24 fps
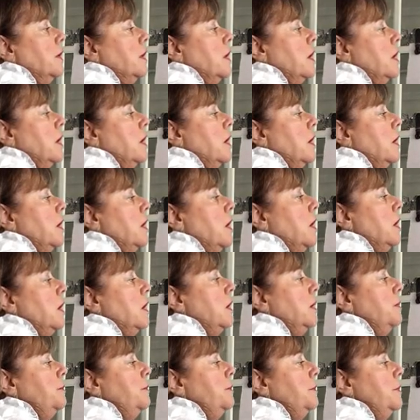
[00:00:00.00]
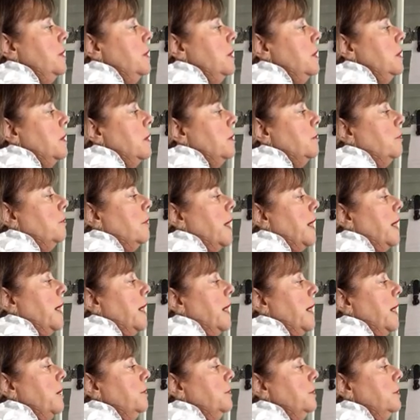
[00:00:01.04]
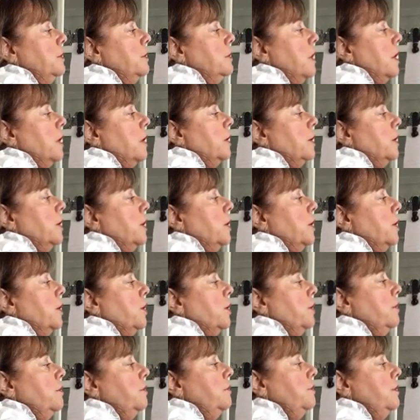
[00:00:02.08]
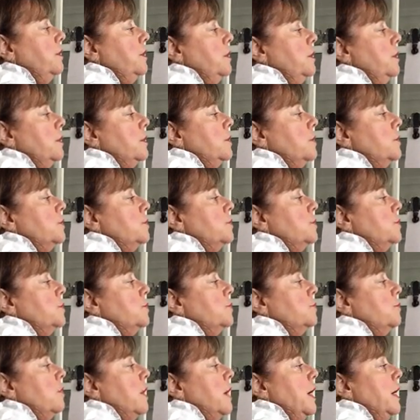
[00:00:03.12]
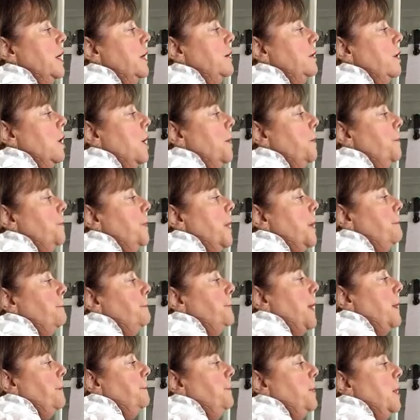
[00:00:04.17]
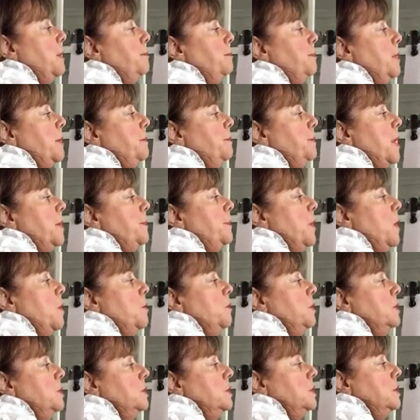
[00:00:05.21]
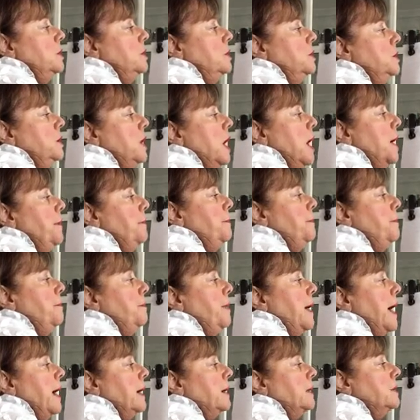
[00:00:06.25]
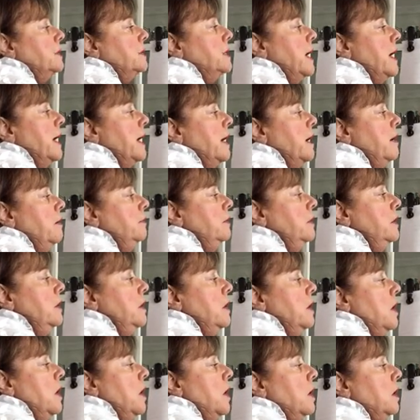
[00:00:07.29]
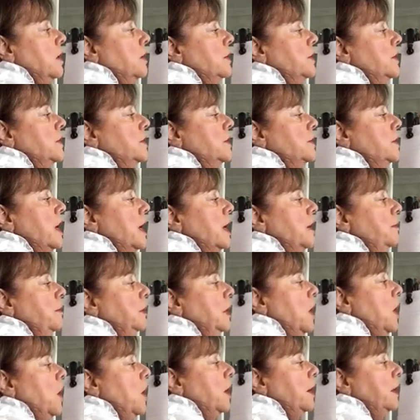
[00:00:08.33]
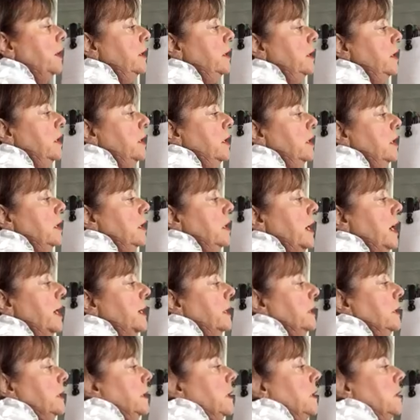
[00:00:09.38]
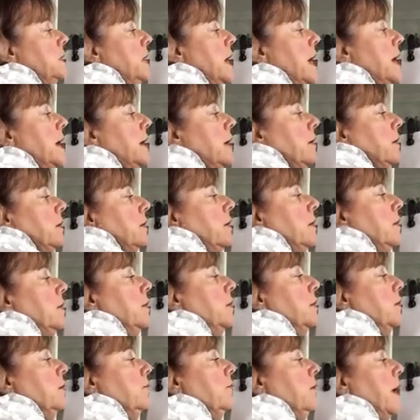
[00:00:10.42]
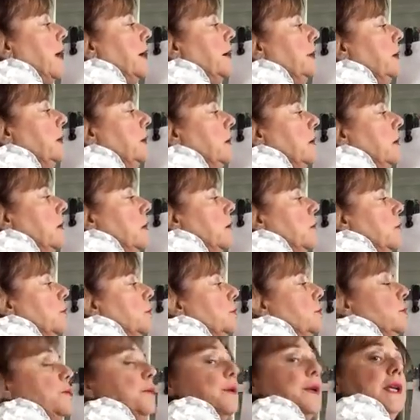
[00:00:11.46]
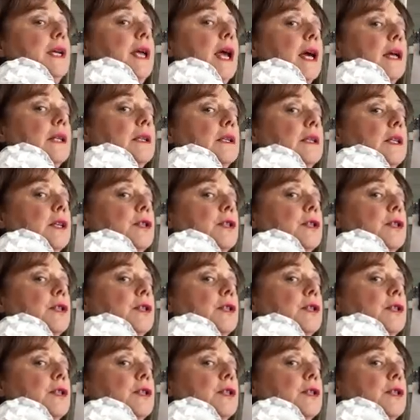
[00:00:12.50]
Come around, a curve, straight up, almost to the top, back down on the same line, and a little tail. You ready? We'll do it again.